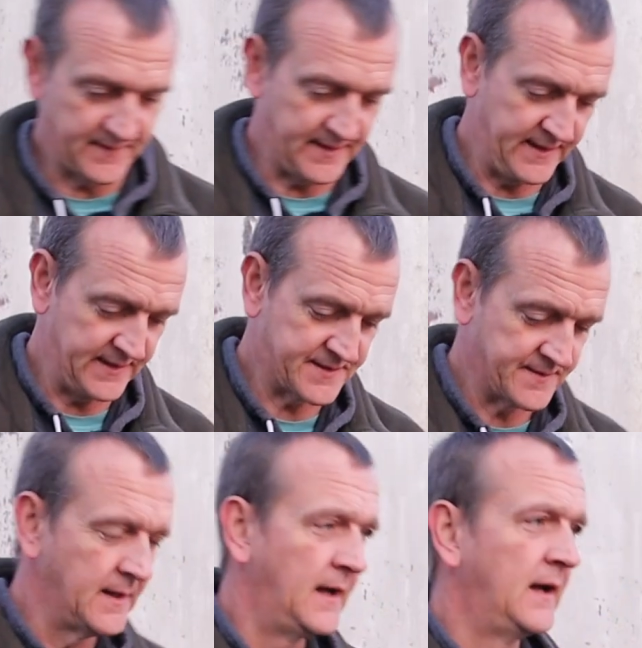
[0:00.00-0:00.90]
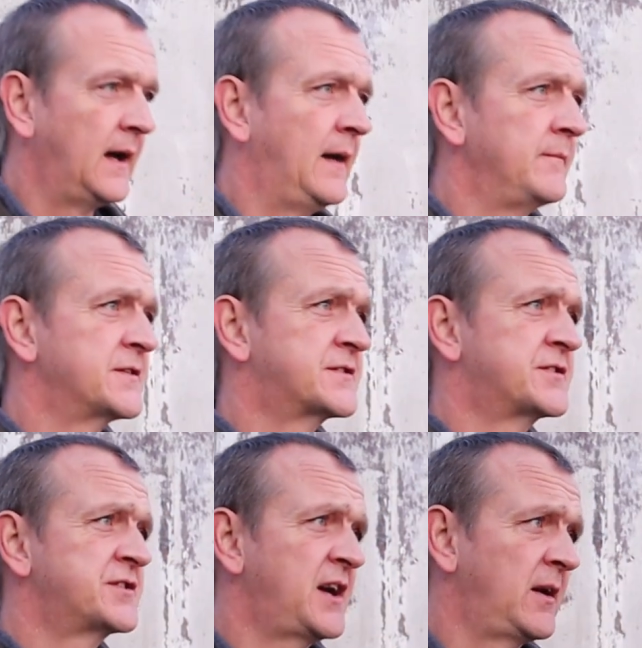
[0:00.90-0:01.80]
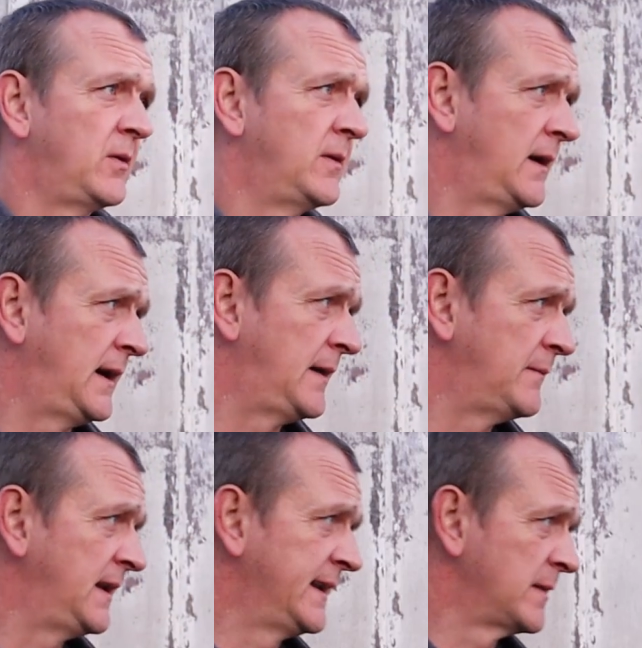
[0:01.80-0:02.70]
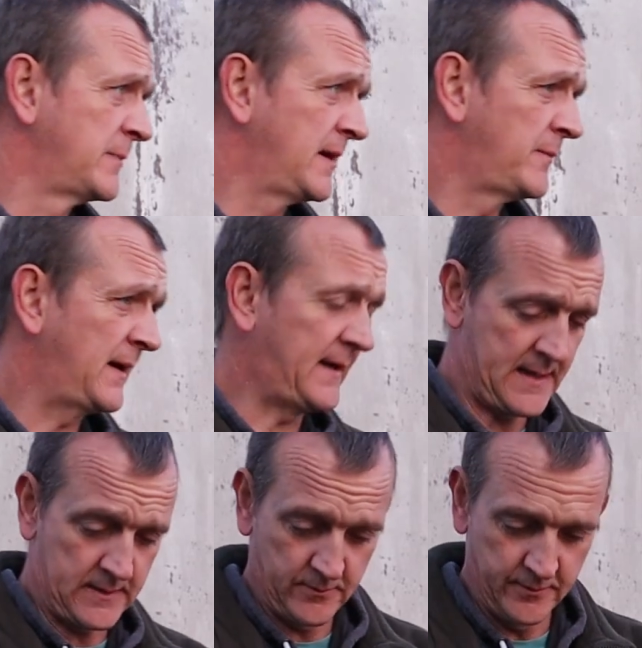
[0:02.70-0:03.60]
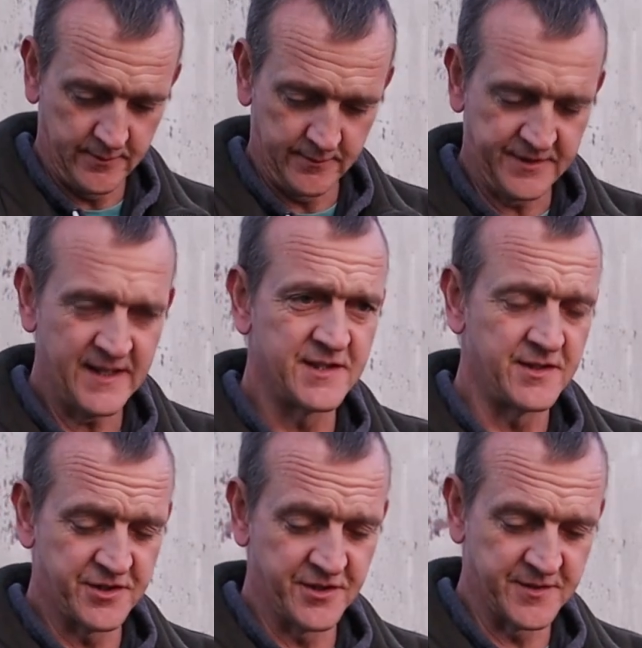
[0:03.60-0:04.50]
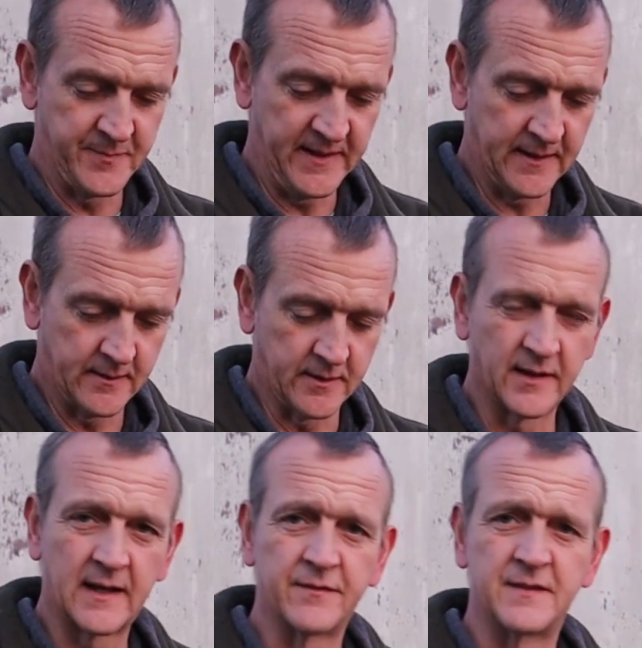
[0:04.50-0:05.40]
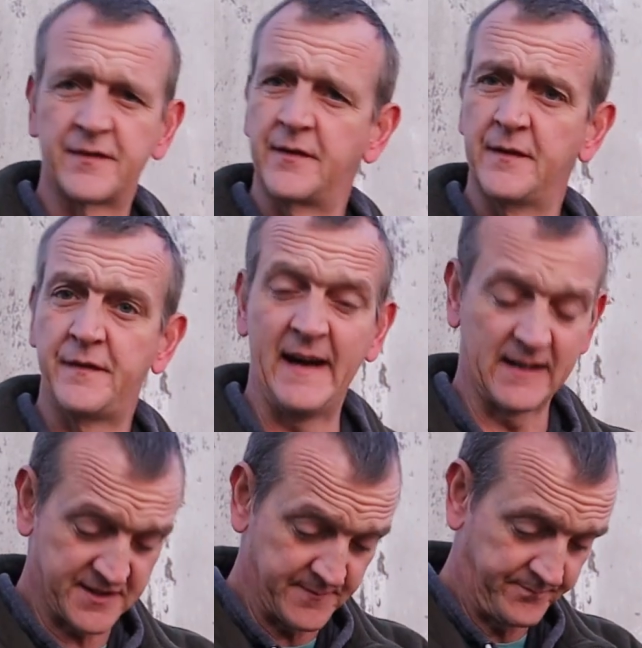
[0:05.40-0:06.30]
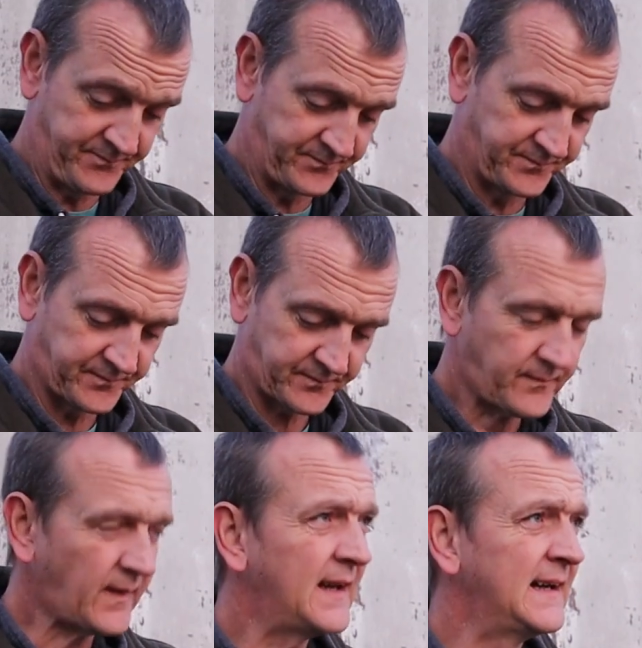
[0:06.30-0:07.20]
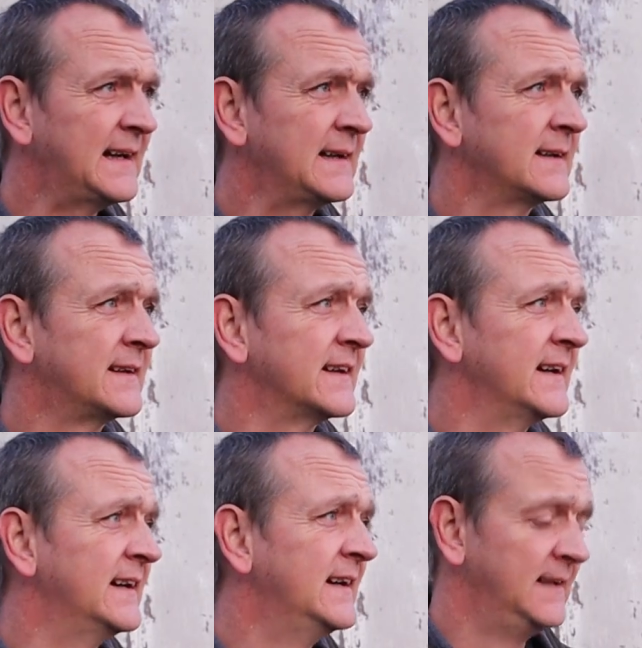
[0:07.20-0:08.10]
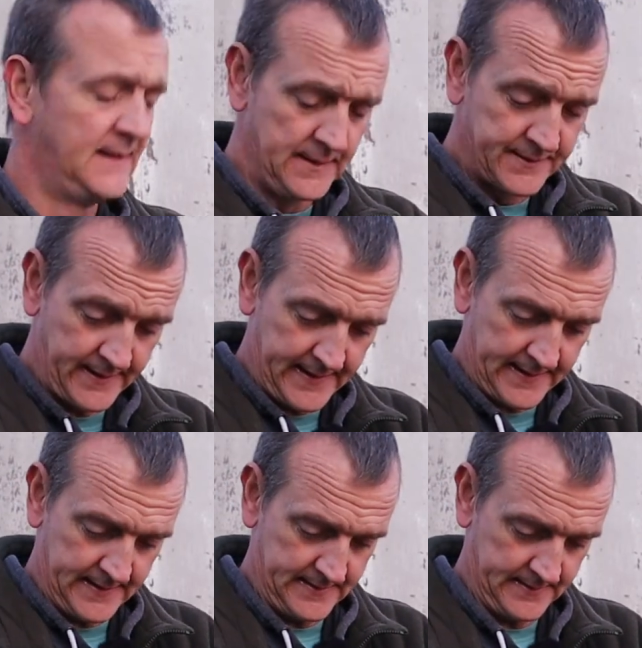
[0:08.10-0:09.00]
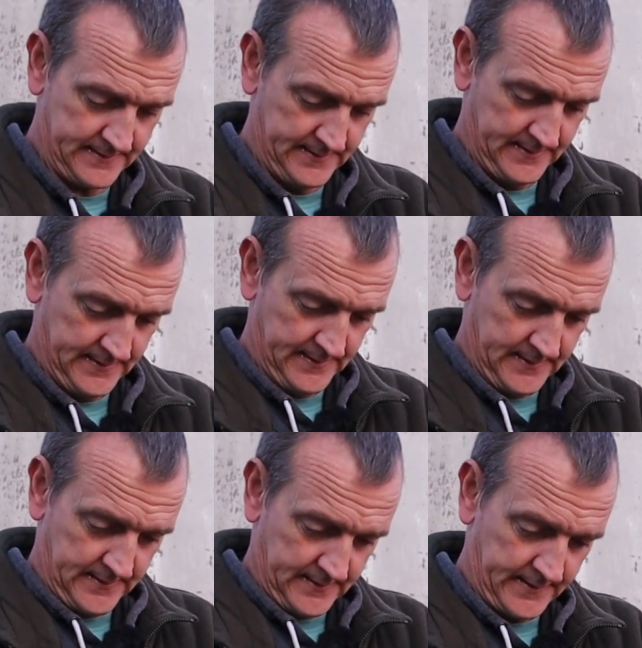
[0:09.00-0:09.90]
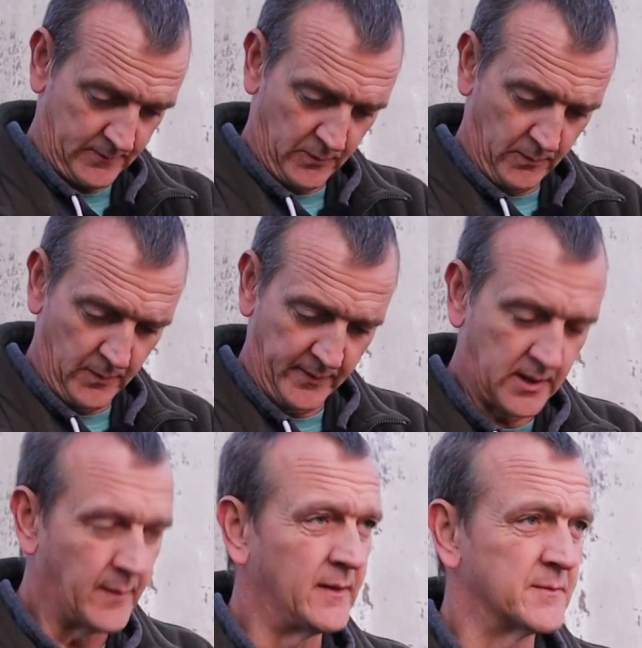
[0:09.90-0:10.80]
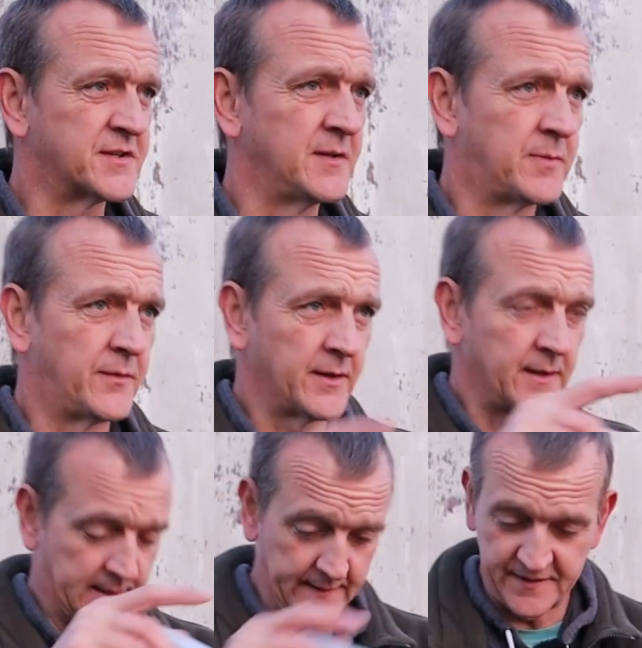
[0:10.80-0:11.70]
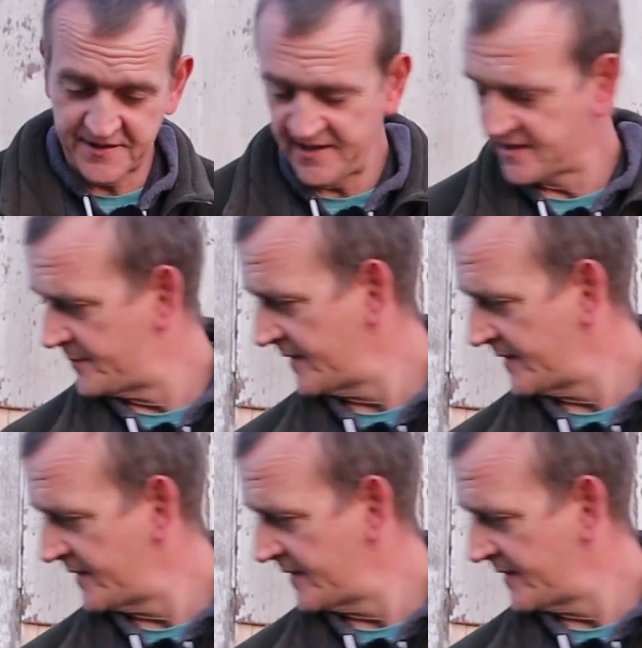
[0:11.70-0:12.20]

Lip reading: that is just to show a little bit about how changing your shutter speed can give different effects. And so yeah, that one will be coming up soon, providing I can get this